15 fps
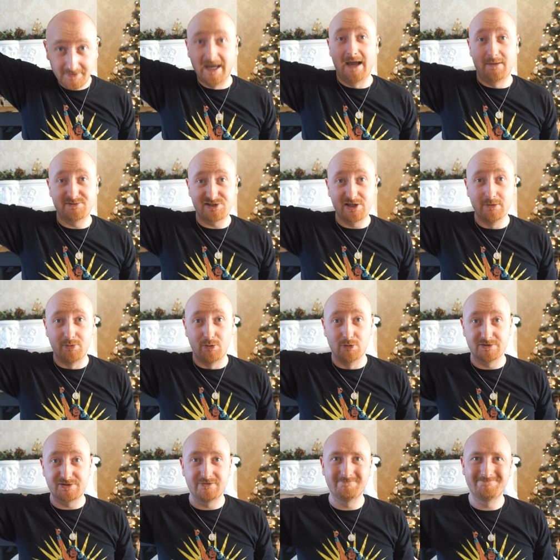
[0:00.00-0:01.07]
Yeah, I'm still
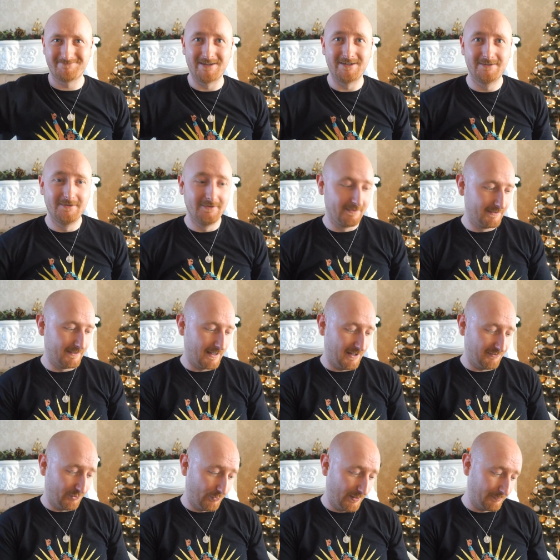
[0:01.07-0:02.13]
bald.
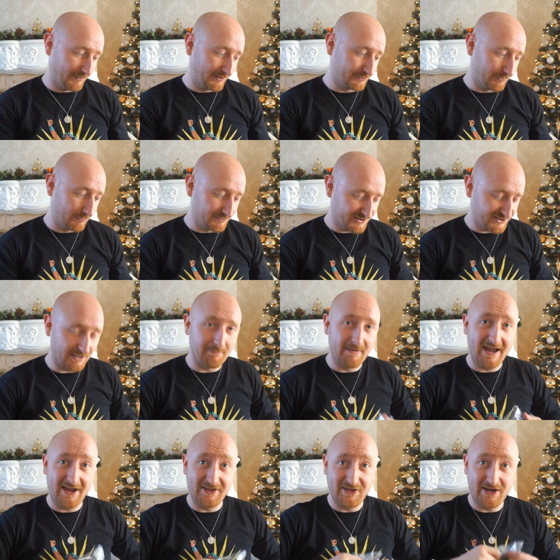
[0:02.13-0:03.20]
I thought I would have grown
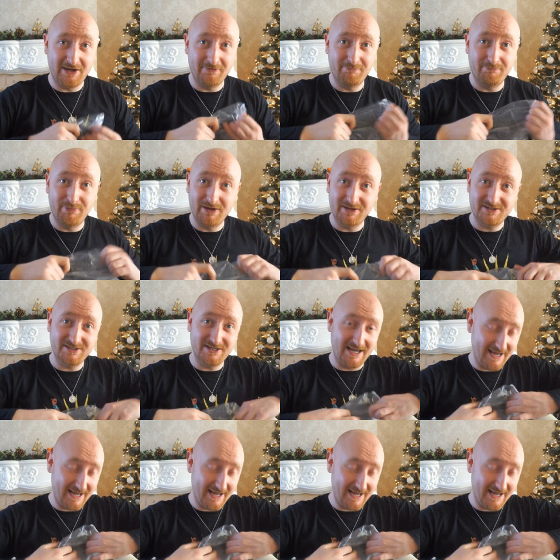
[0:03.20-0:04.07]
some hair then, but